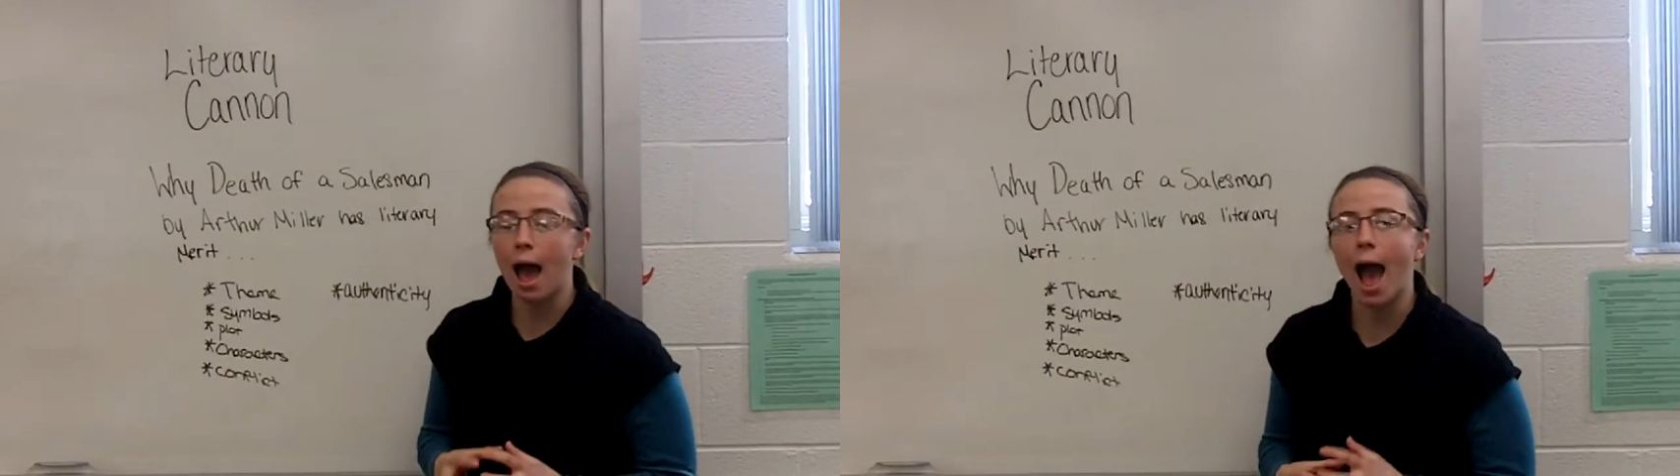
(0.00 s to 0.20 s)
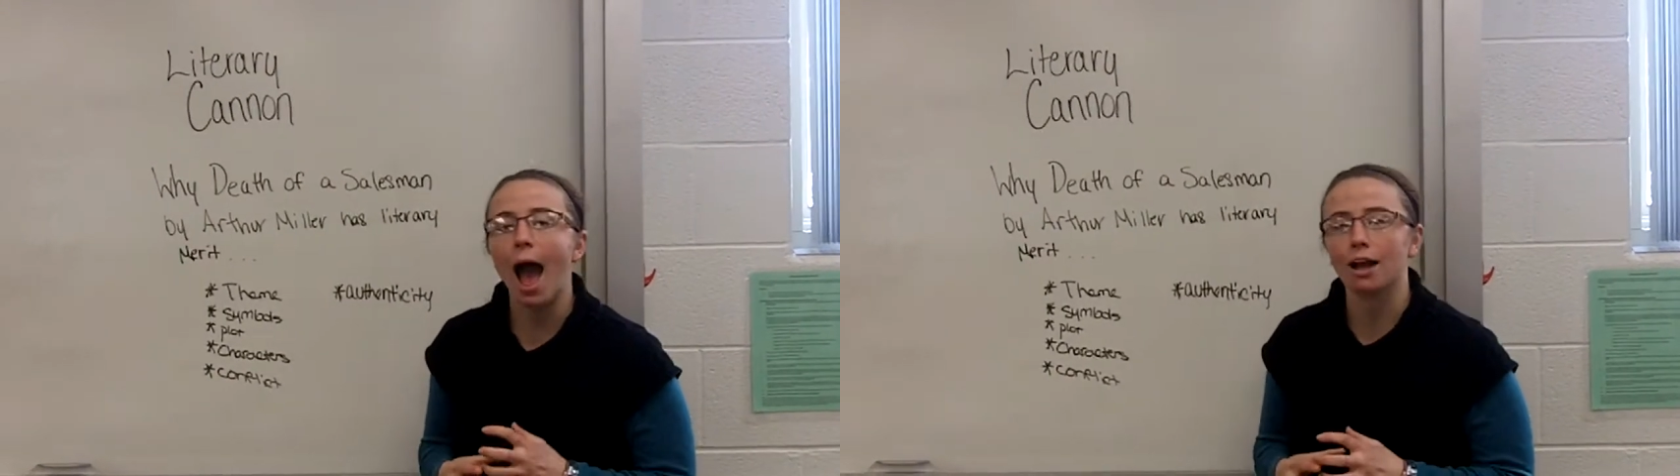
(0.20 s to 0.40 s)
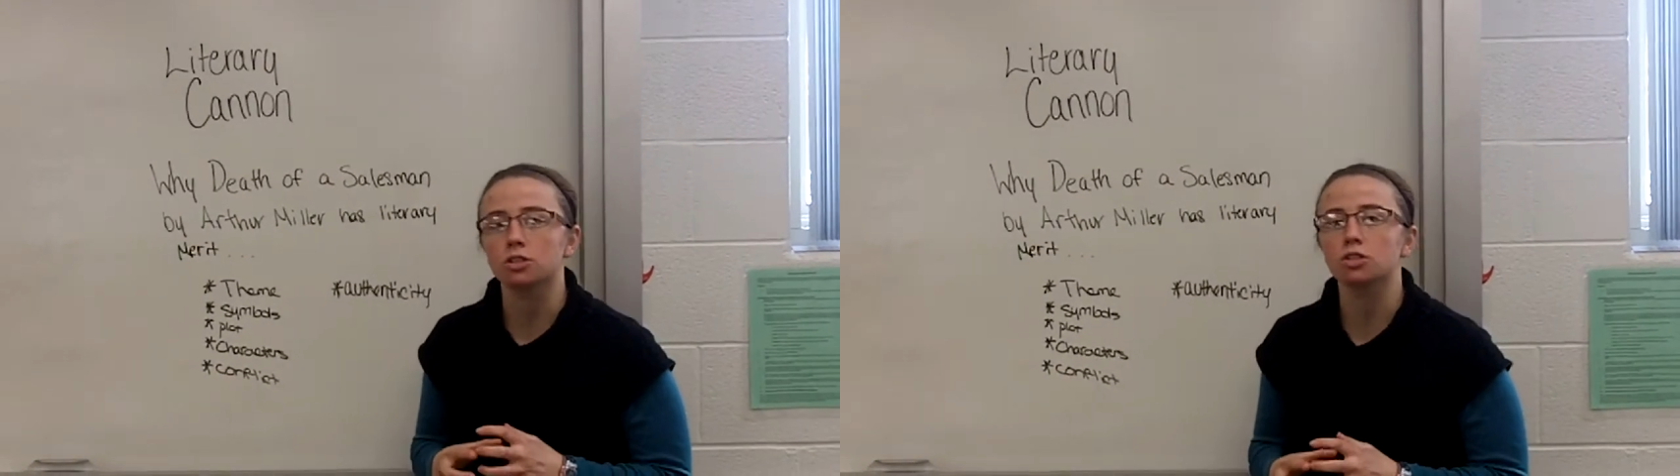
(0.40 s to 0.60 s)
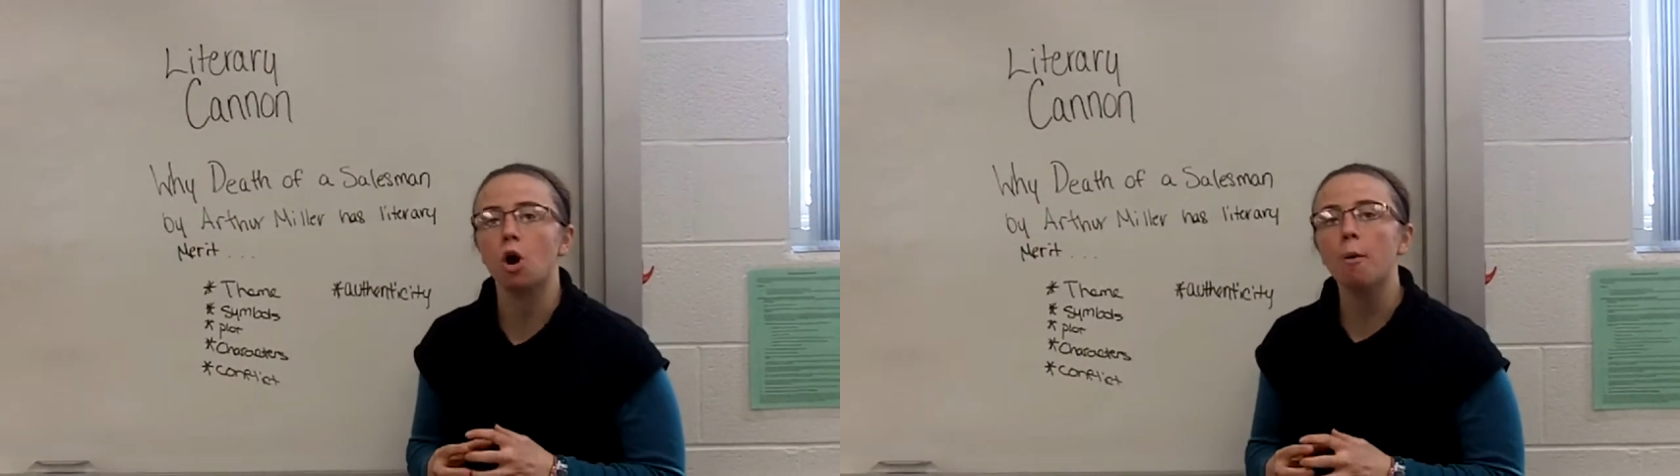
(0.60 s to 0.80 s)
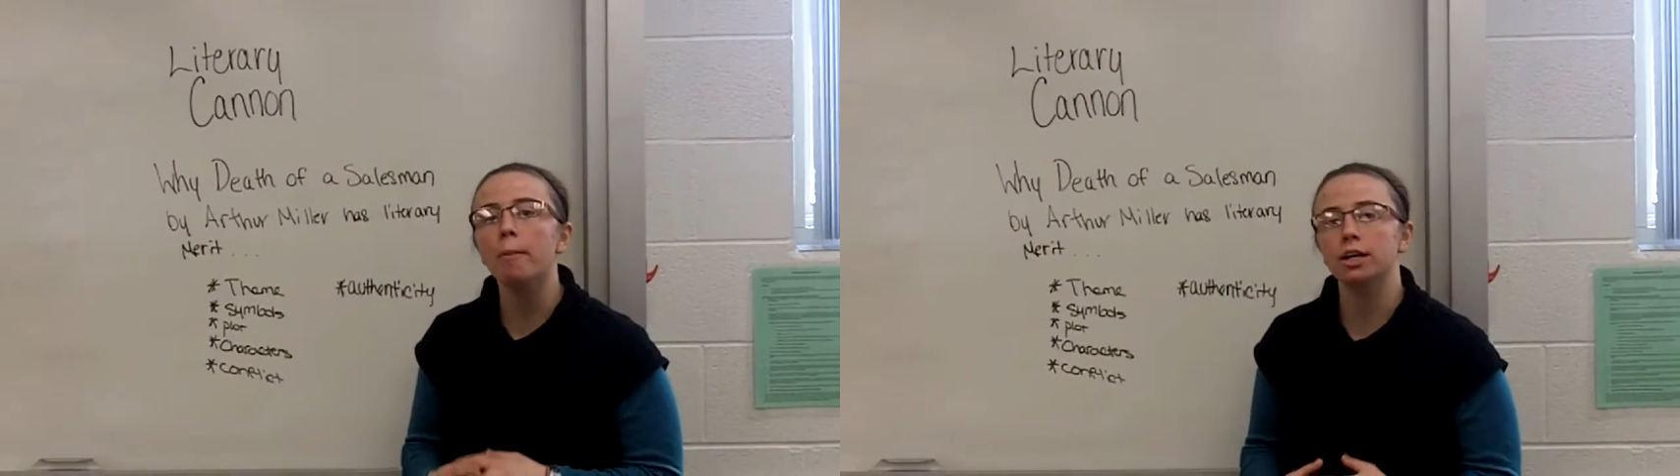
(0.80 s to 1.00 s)
pack
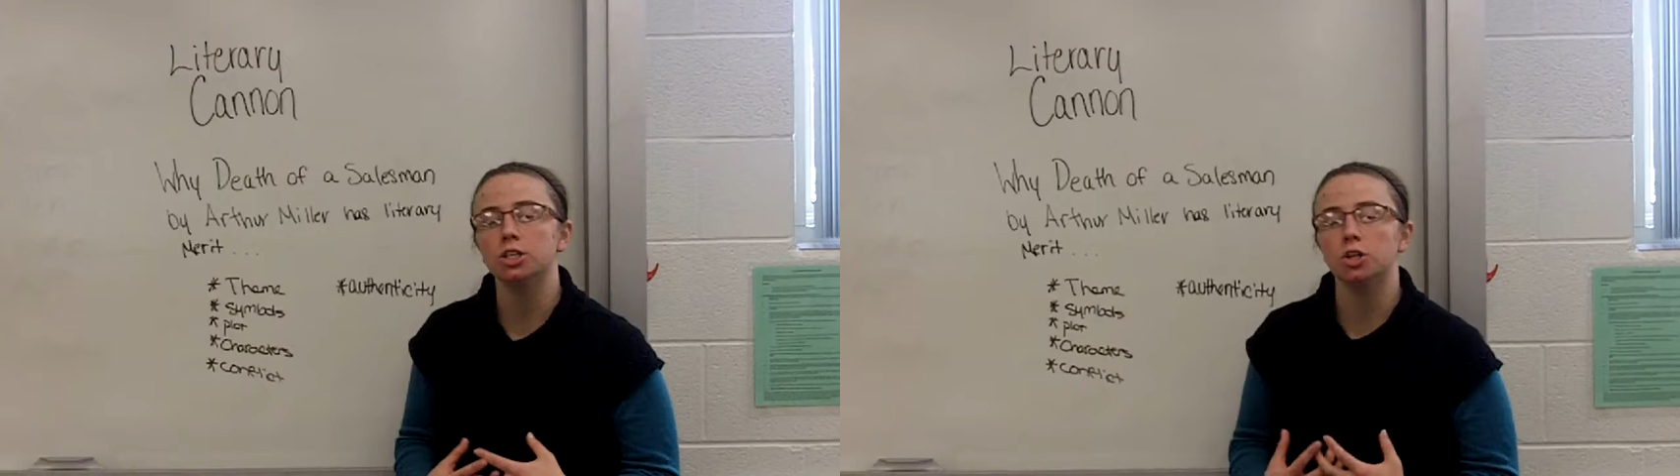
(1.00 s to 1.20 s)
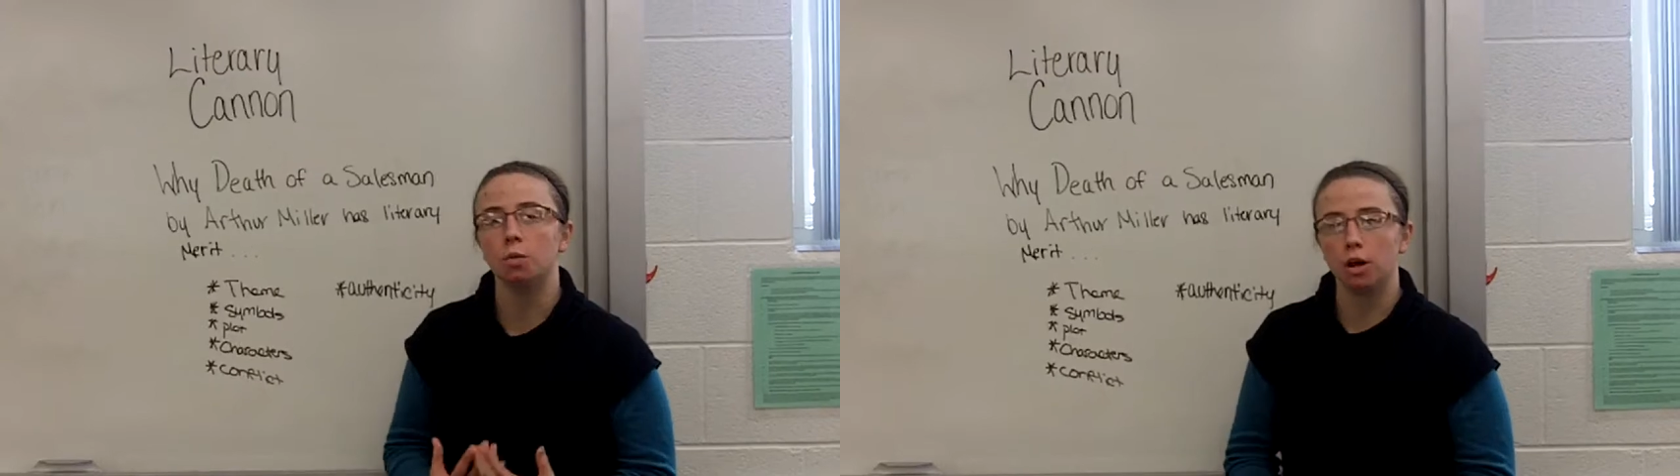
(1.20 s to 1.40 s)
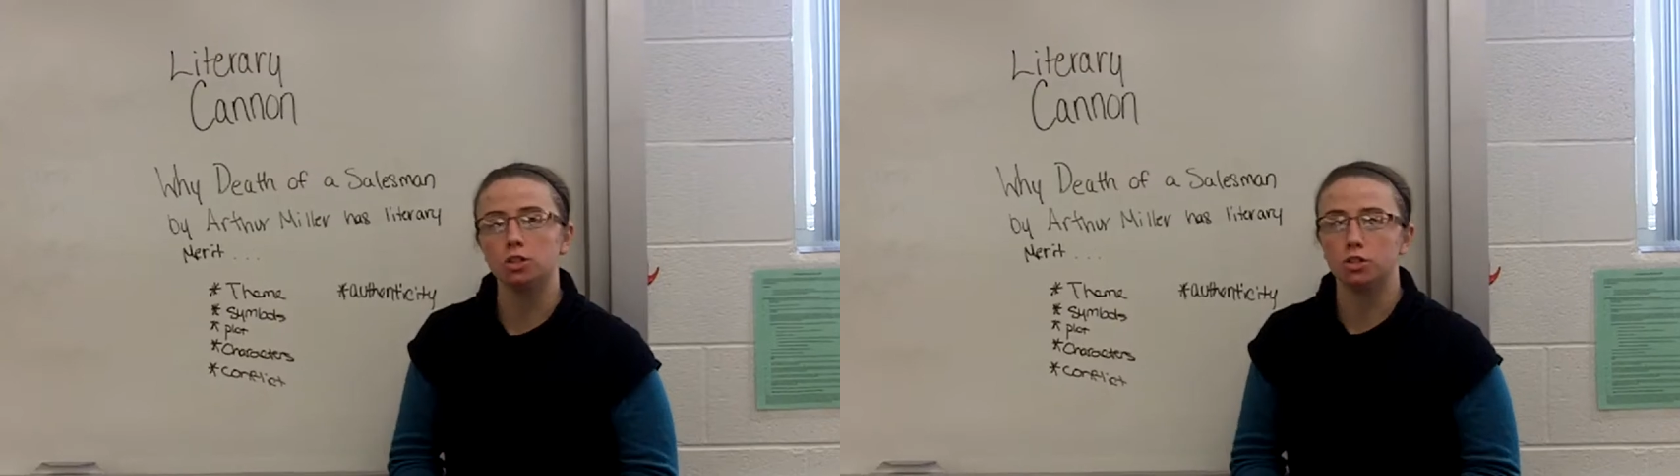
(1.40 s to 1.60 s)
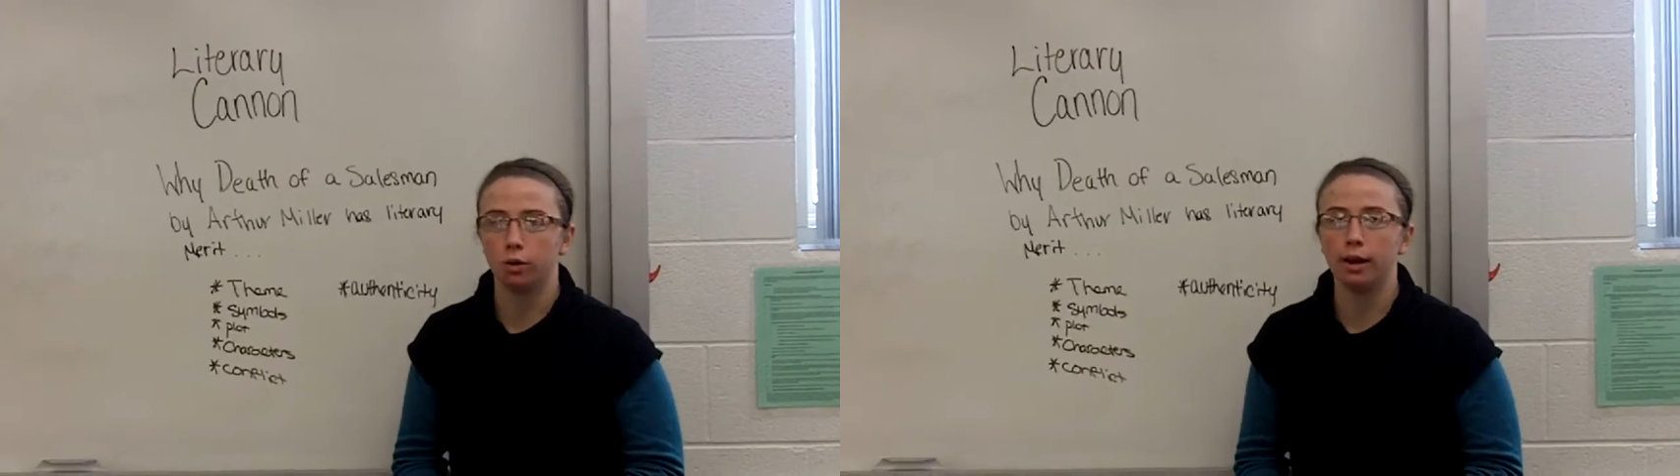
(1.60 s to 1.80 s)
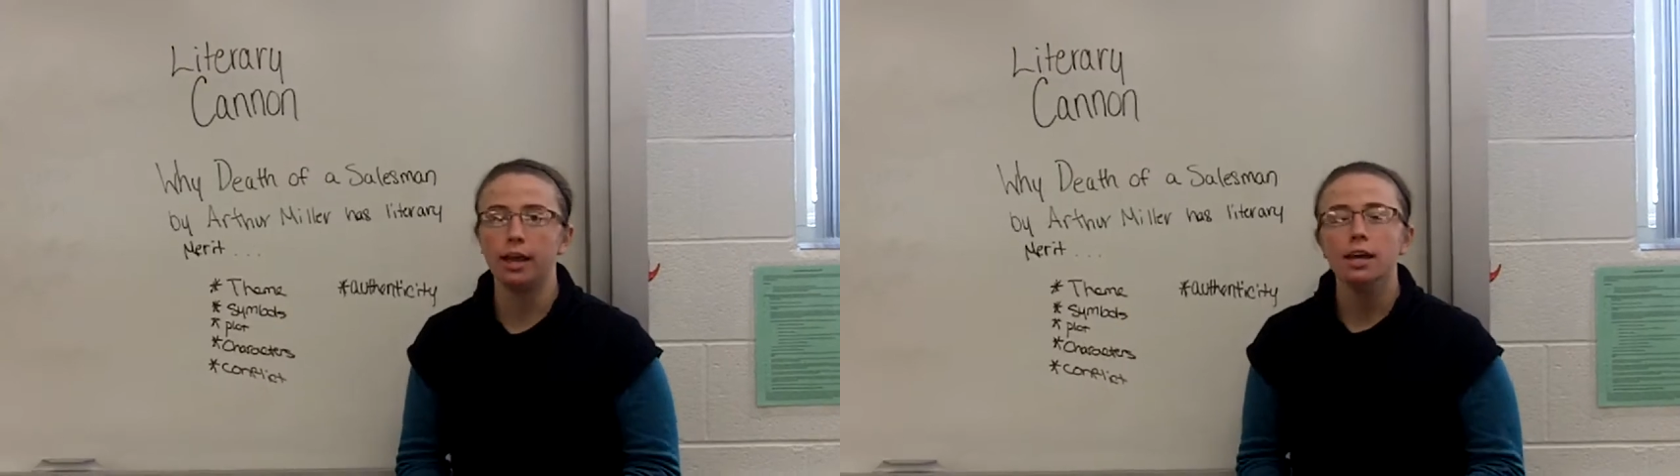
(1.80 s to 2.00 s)
so much into one
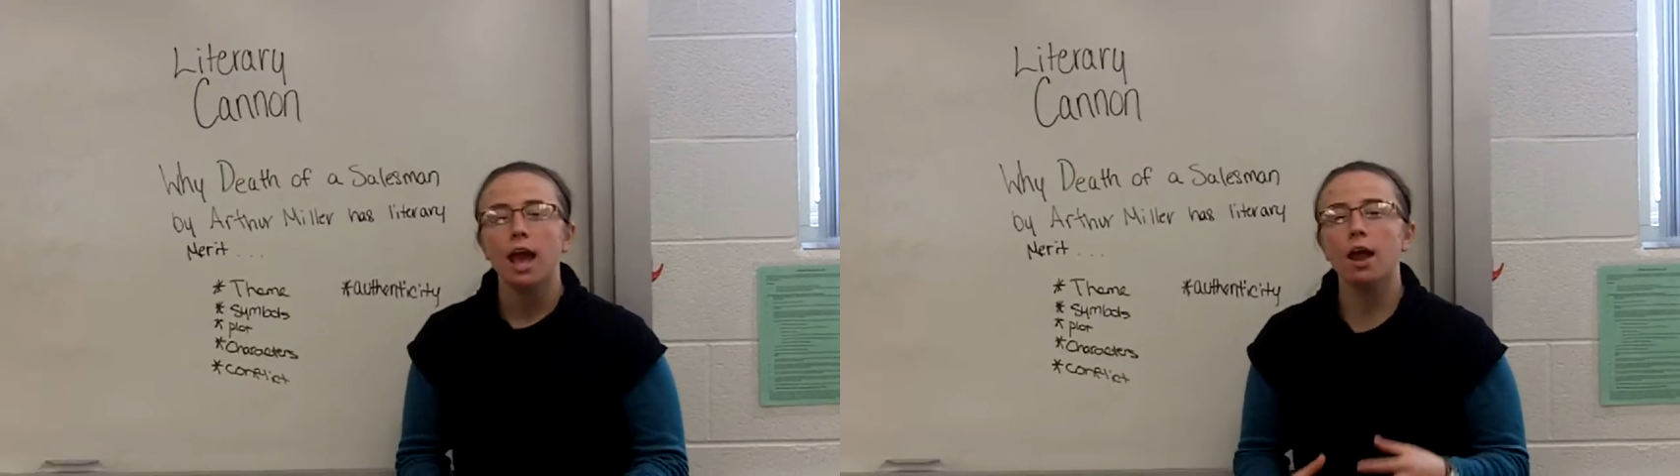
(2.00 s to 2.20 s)
story